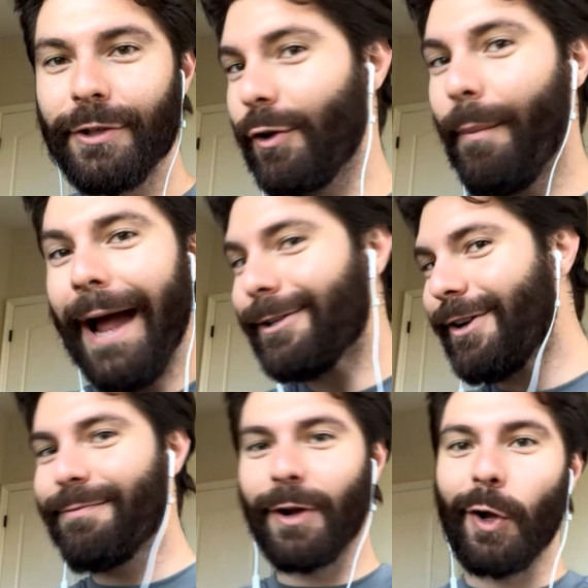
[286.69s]
So
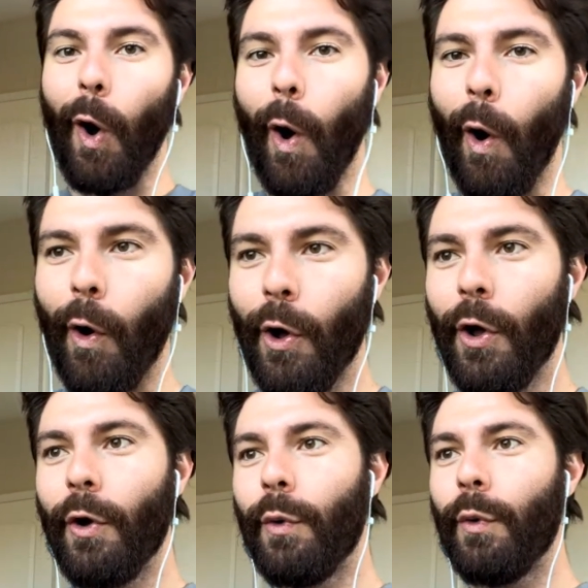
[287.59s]
imagine if McCall,
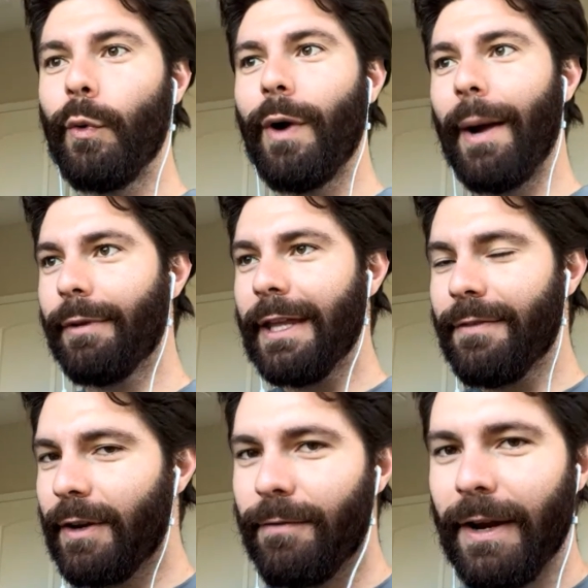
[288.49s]
who I
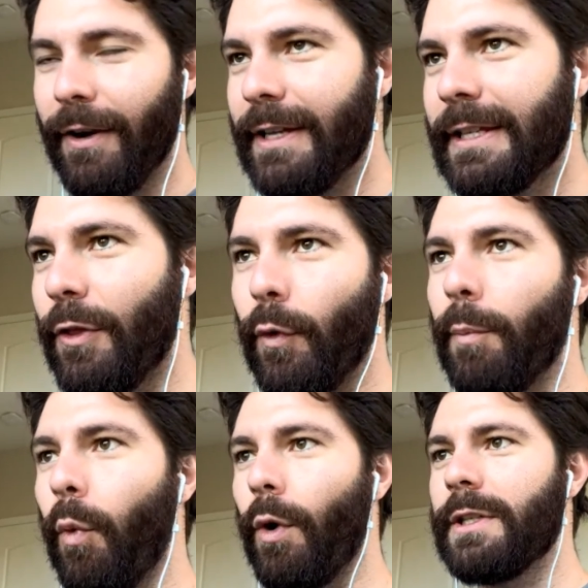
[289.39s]
believe in a various other
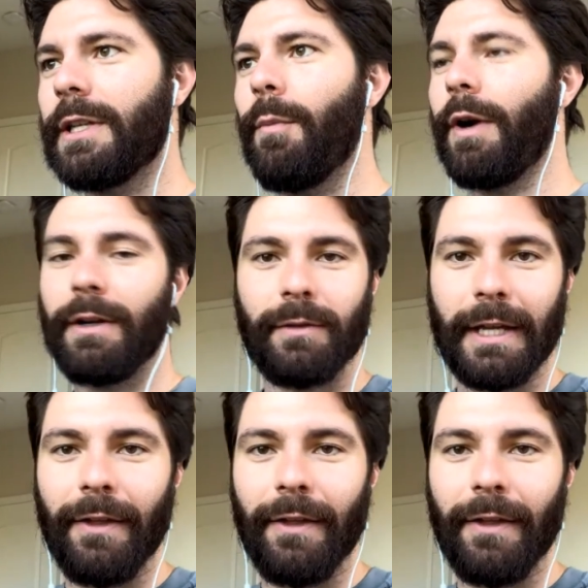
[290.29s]
report somewhere,